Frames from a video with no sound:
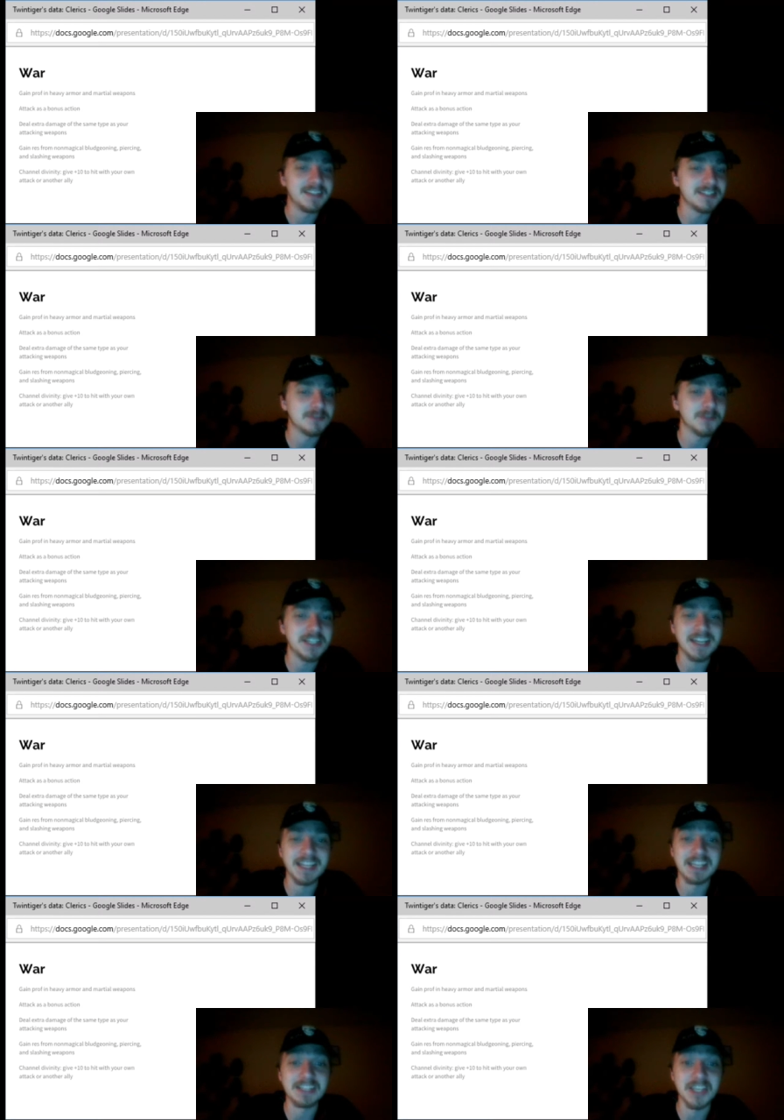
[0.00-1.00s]
This one
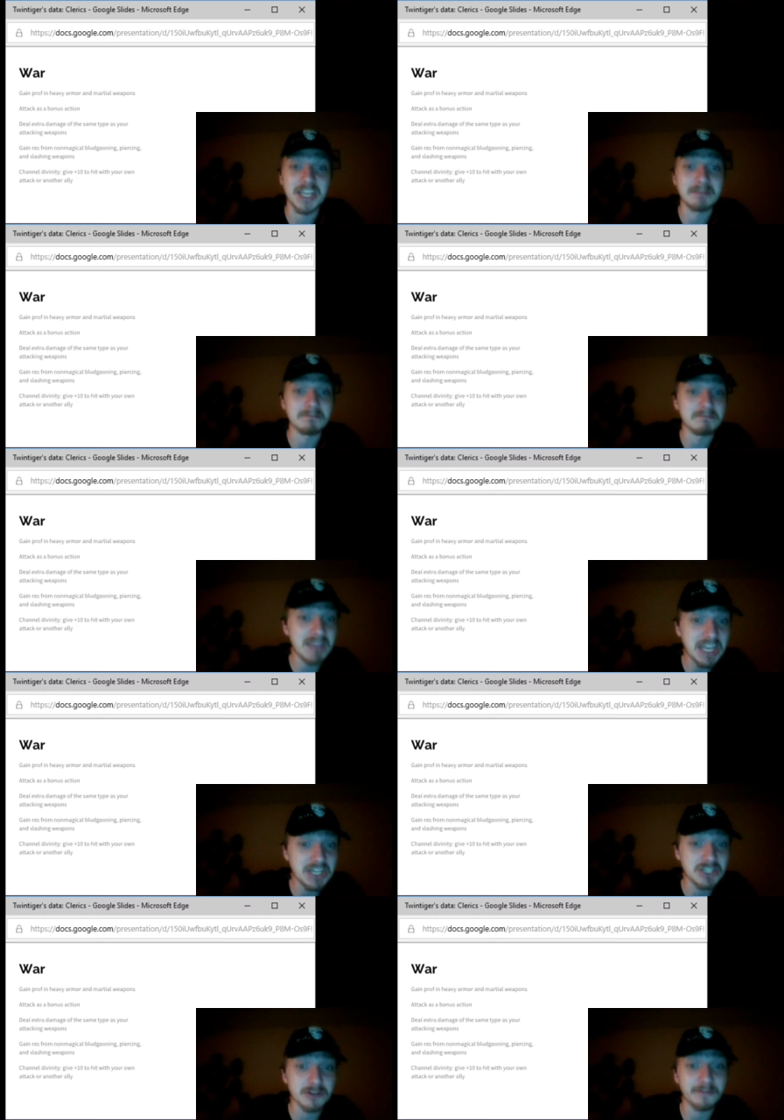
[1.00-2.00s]
is a
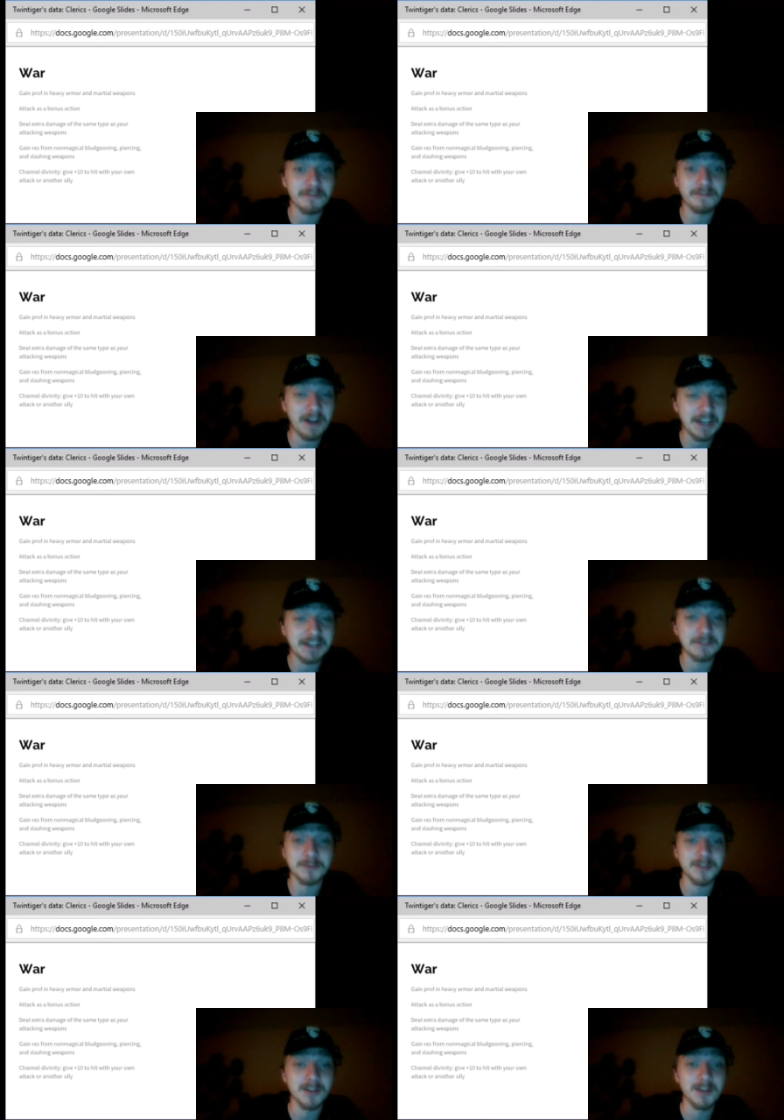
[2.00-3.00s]
major fun
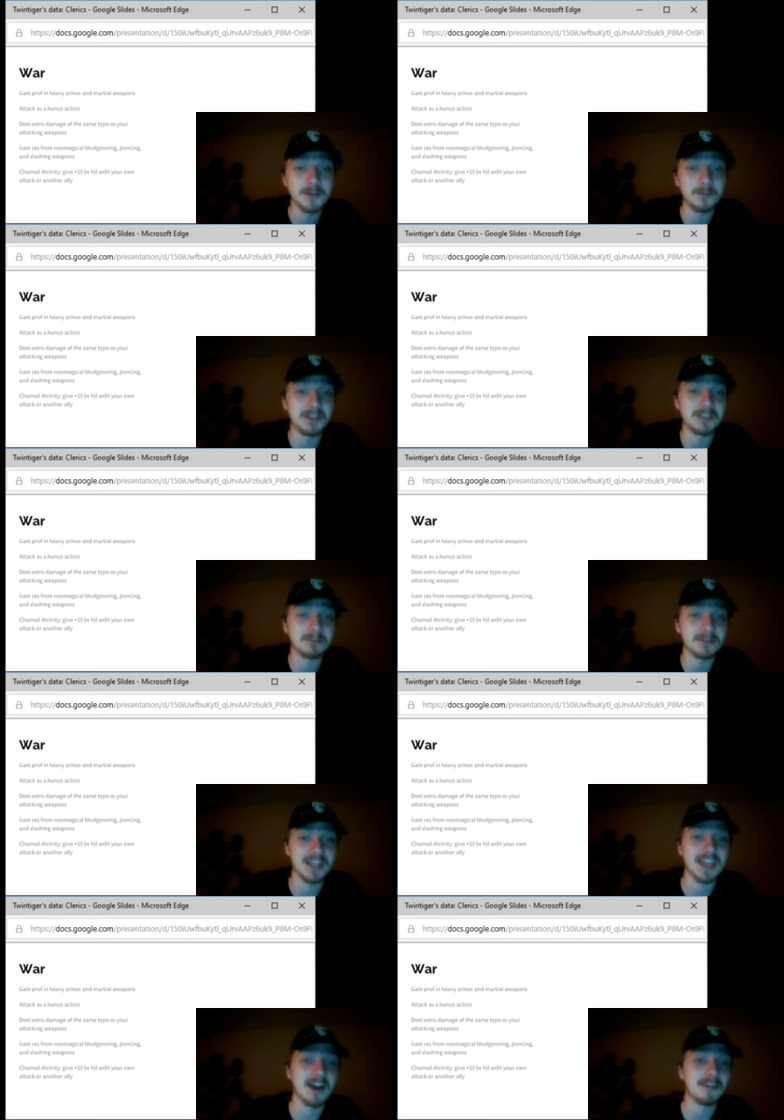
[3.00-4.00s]
one to
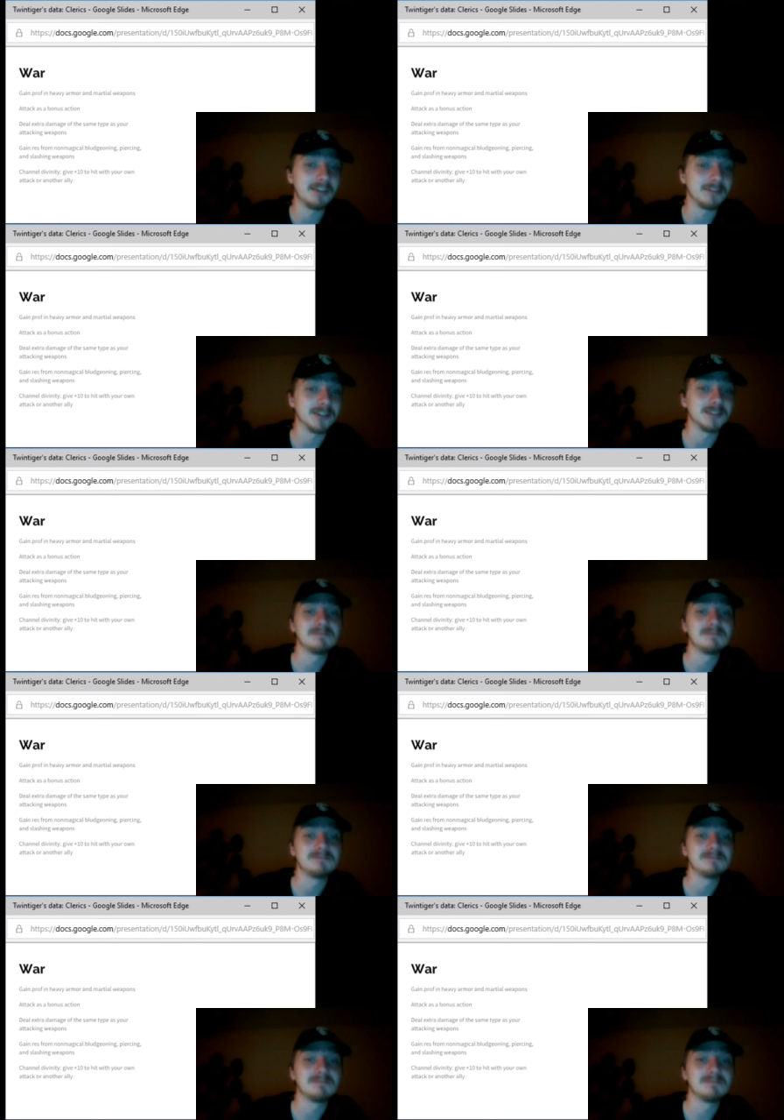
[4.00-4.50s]
play, however.